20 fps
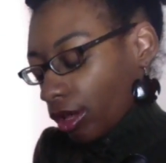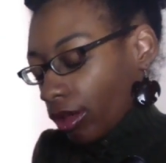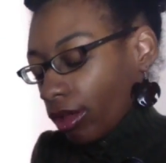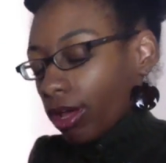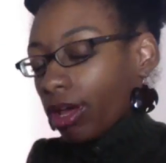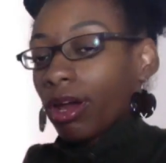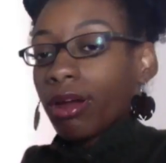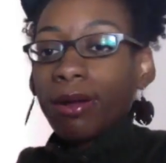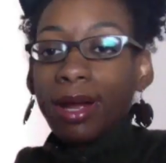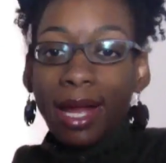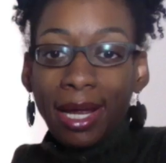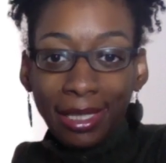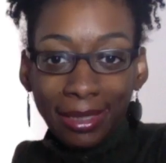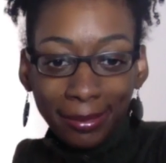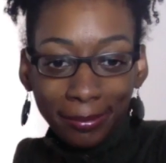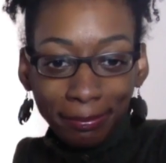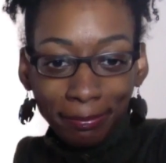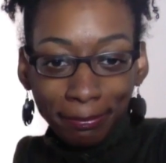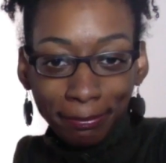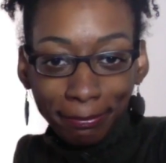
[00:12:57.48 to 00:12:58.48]
All right.
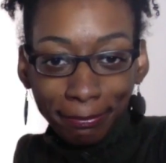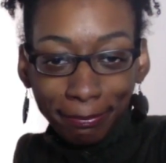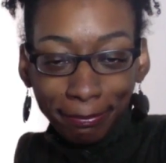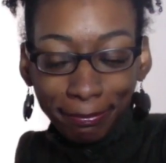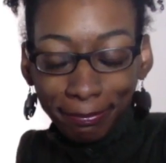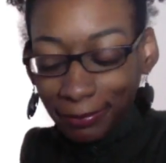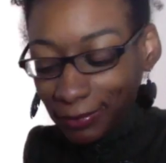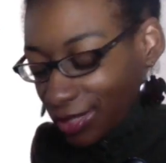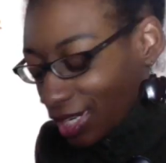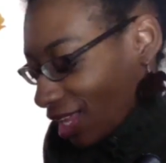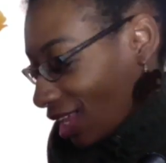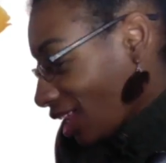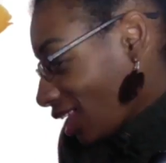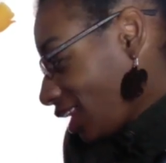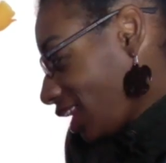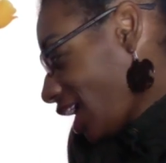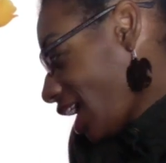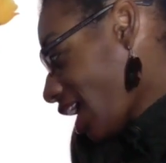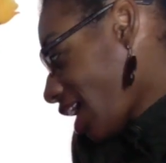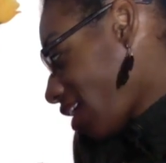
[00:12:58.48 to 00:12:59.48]

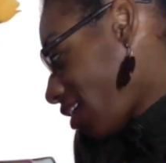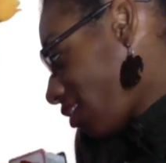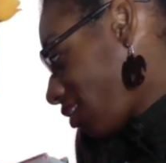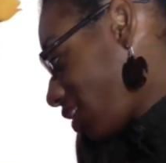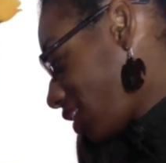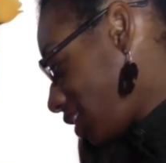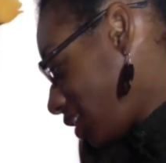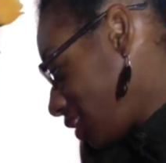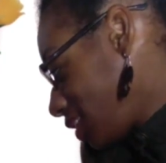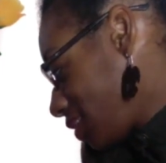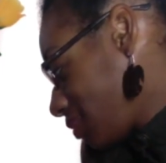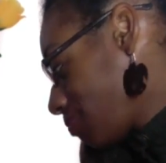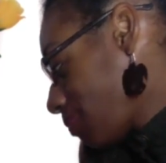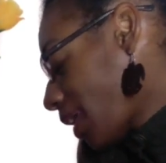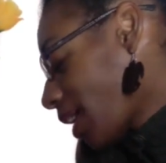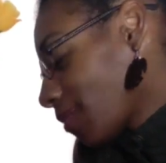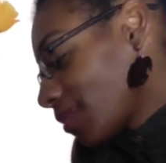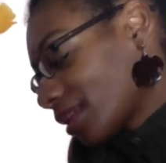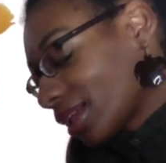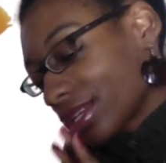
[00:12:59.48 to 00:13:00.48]
Now,
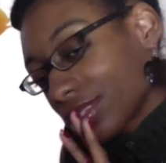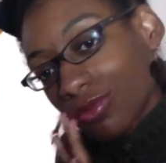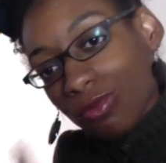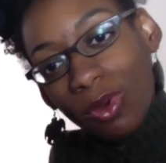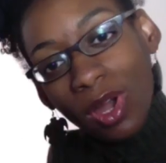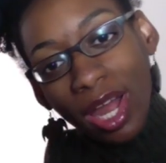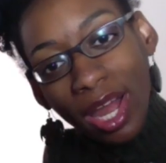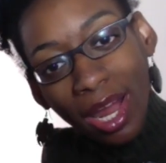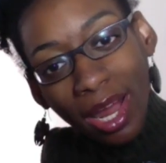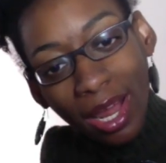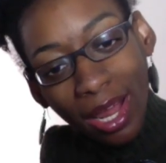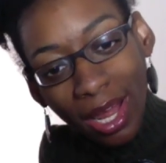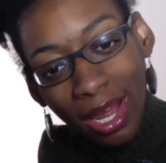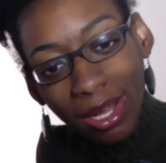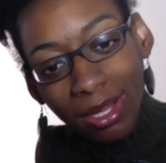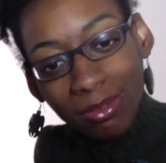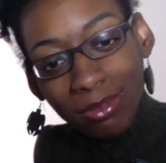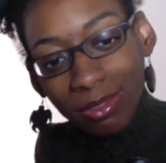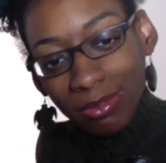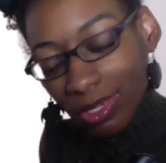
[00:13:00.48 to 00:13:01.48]
maybe that's why
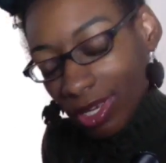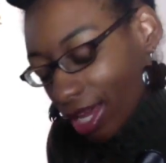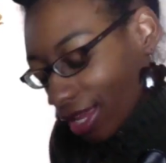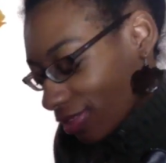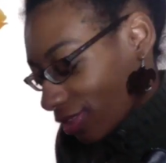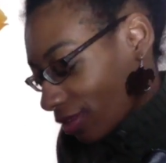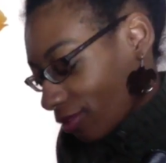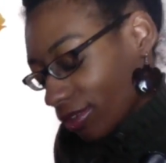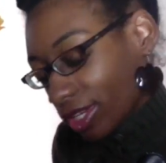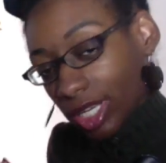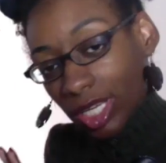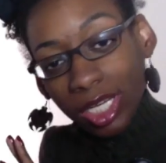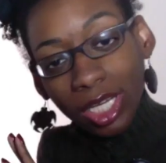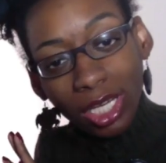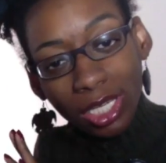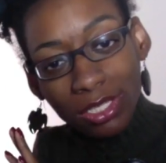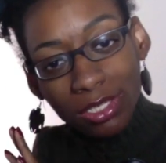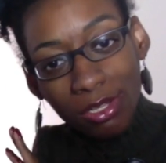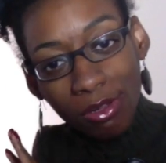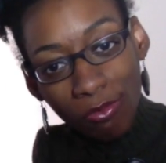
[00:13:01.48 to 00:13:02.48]
I got the getting
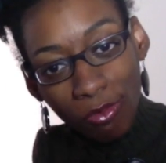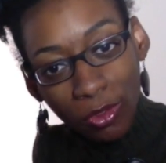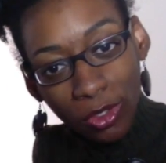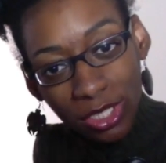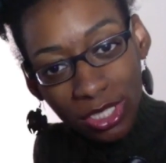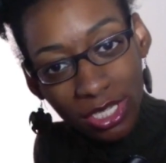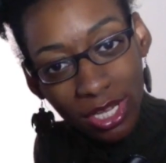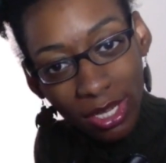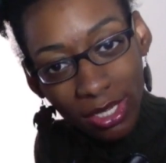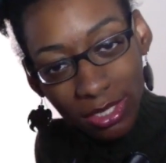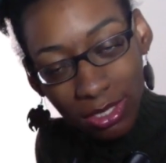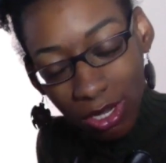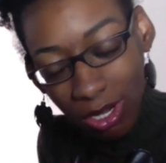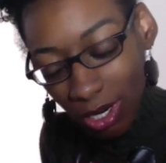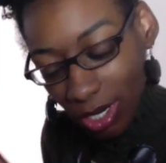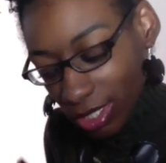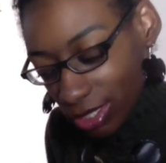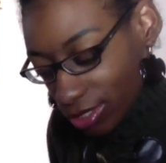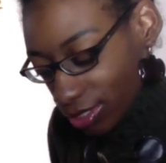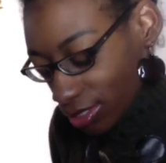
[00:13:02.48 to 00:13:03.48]
into the vortex
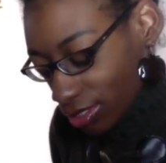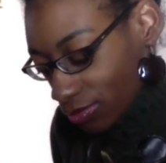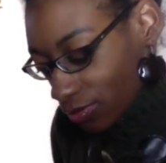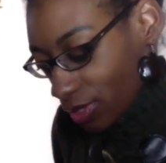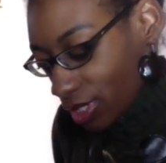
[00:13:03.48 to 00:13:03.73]
cards this week.